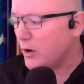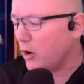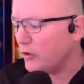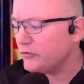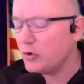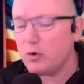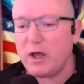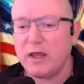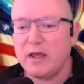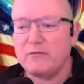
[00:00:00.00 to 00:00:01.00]
Also,
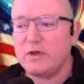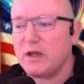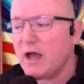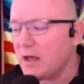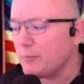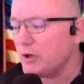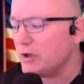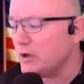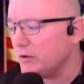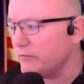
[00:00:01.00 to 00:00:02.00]
I have a
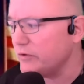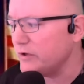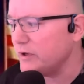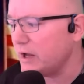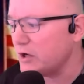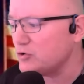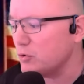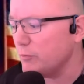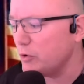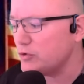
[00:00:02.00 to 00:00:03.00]
copy of the
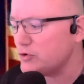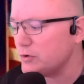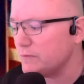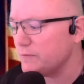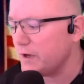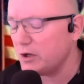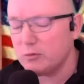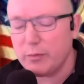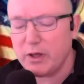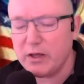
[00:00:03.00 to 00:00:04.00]
actual motion
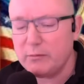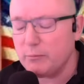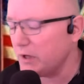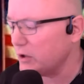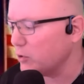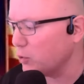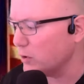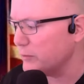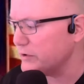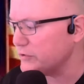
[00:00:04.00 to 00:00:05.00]
filed by Michael
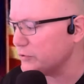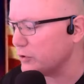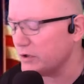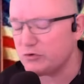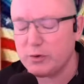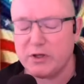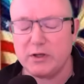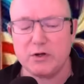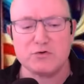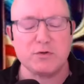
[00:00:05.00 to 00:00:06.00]
Roman's attorney. So
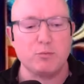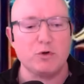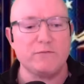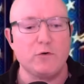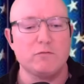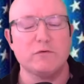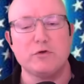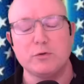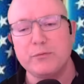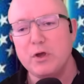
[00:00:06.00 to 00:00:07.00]
here's the brief
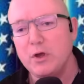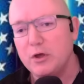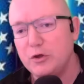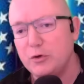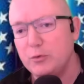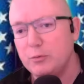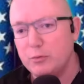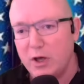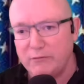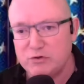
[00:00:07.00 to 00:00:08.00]
overview. You
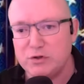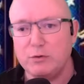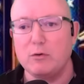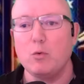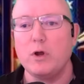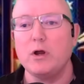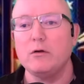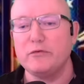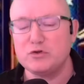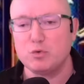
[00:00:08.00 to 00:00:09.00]
obviously are aware
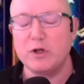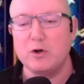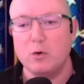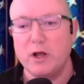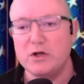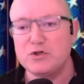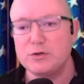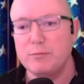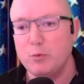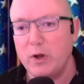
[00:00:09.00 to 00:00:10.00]
of this RICO
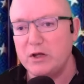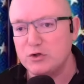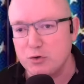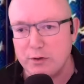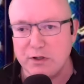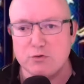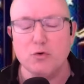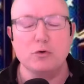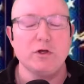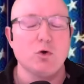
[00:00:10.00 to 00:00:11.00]
action, racketeering
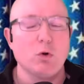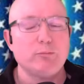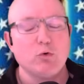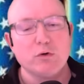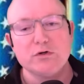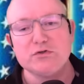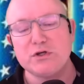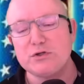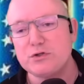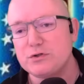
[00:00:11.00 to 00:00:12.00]
internally corrupt
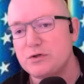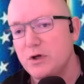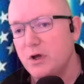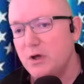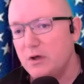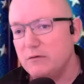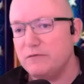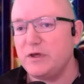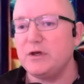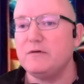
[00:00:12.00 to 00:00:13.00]
organizations,
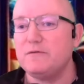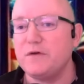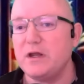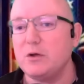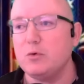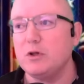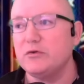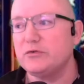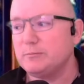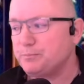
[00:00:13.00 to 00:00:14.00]
via Fani
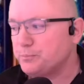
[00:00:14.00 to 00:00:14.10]
Willis.